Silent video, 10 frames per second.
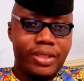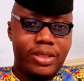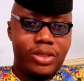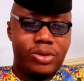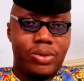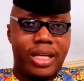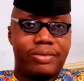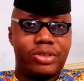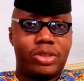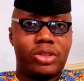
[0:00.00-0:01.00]
You have
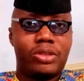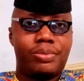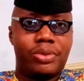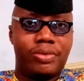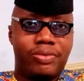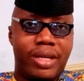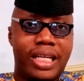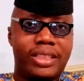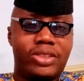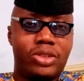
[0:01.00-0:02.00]
just
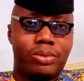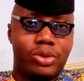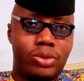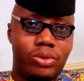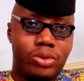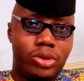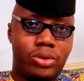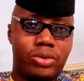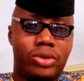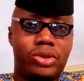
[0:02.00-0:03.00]
proffered some
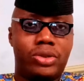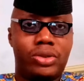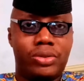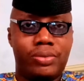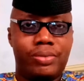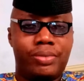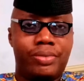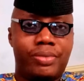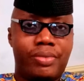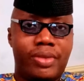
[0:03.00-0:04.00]
solutions.
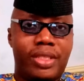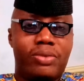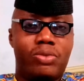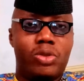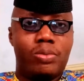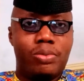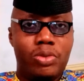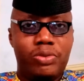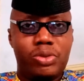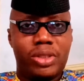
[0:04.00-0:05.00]
We'll
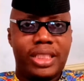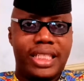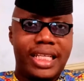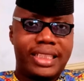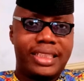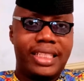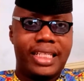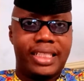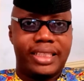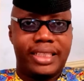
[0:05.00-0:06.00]
move to the next
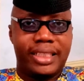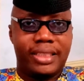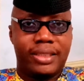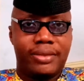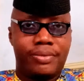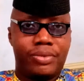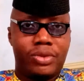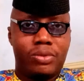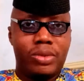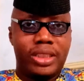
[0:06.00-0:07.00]
stage,
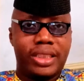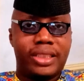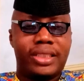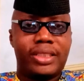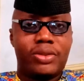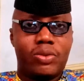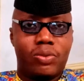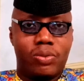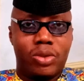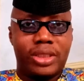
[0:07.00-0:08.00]
which is
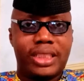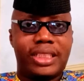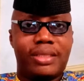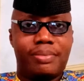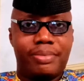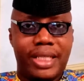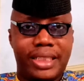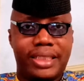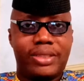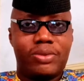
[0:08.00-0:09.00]
what is the
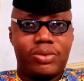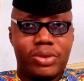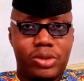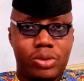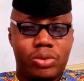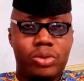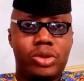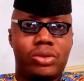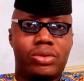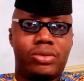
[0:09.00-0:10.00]
best
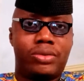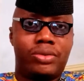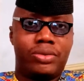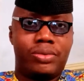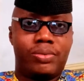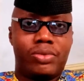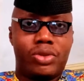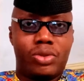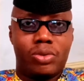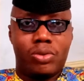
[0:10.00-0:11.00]
solution
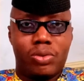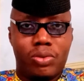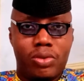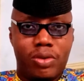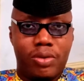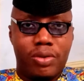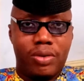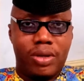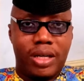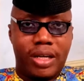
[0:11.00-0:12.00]
to
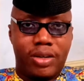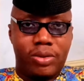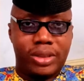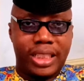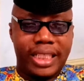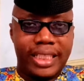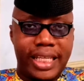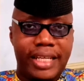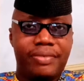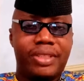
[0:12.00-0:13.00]
concerning
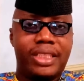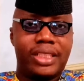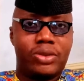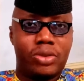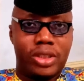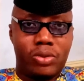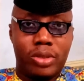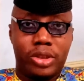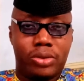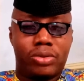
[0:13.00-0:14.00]
everything to the
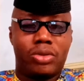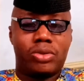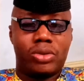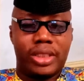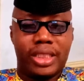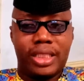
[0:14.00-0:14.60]
question or to the